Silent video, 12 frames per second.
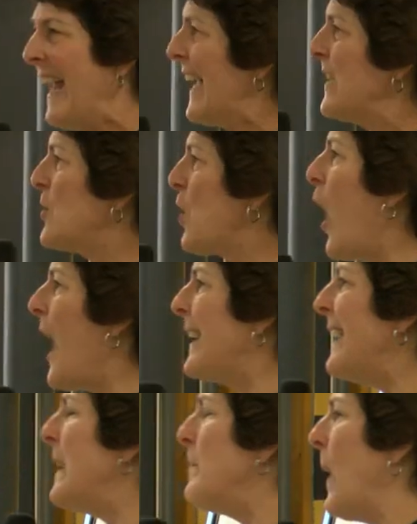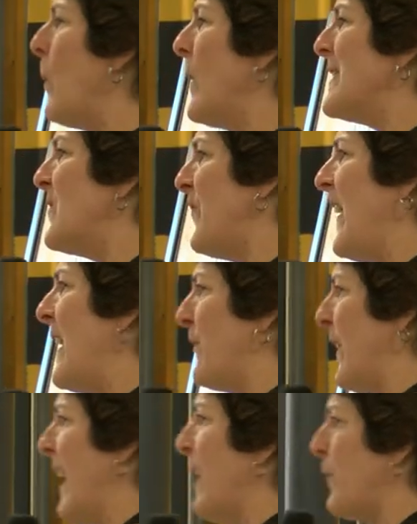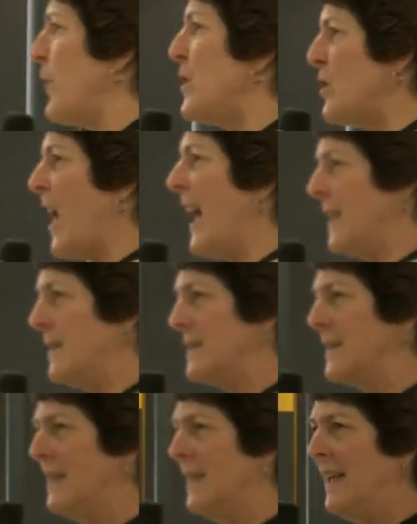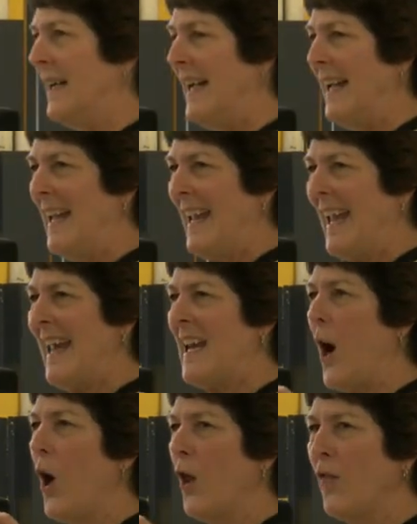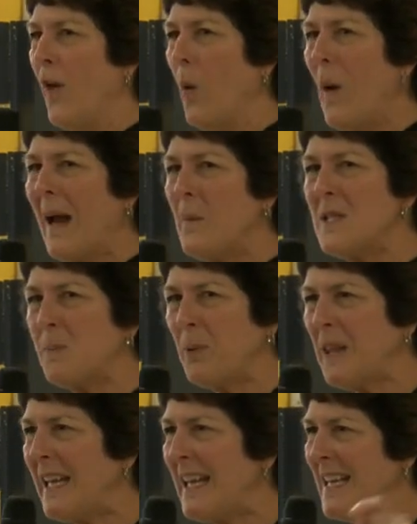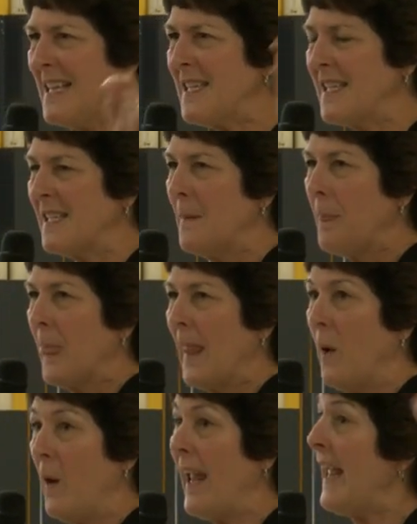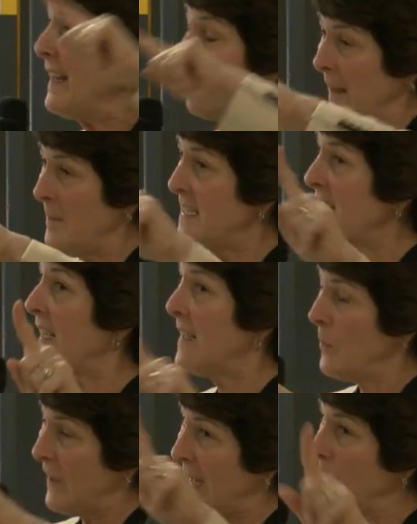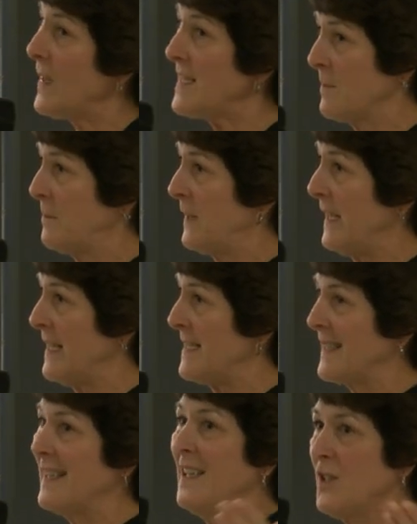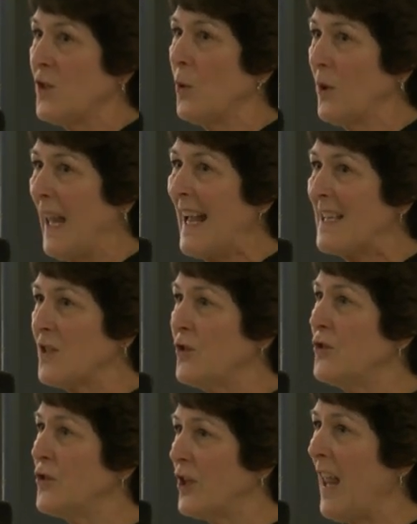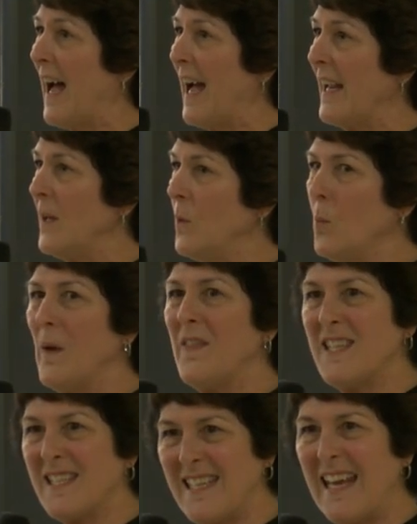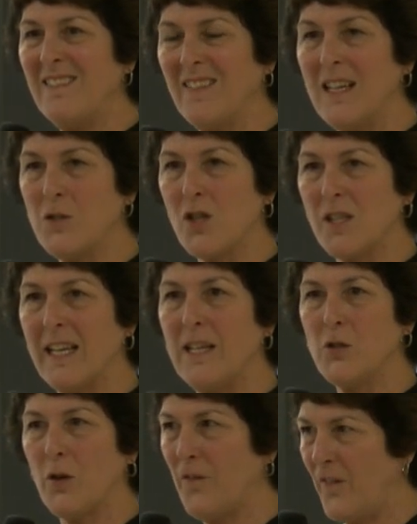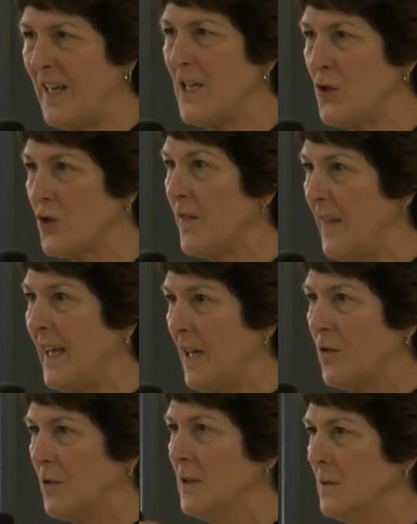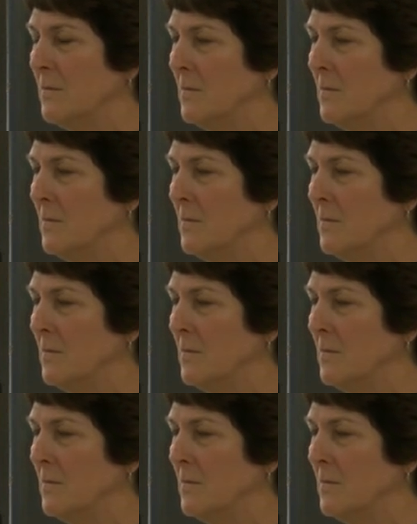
and talking about what's fair for every child. And although I was pleased, and let me tell you when I wasn't pleased, so last July, when the state legislature finished their